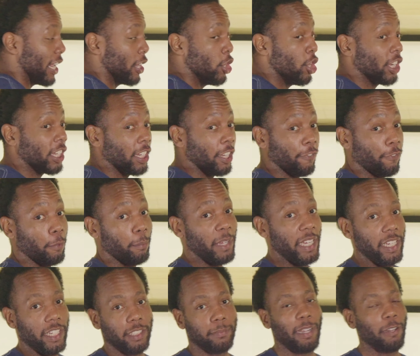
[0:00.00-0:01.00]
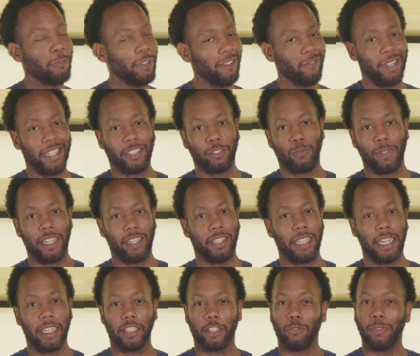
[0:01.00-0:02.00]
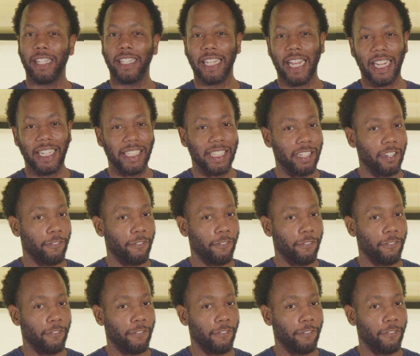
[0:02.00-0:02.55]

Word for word: and hooking it for me, because my rev rate's around like 390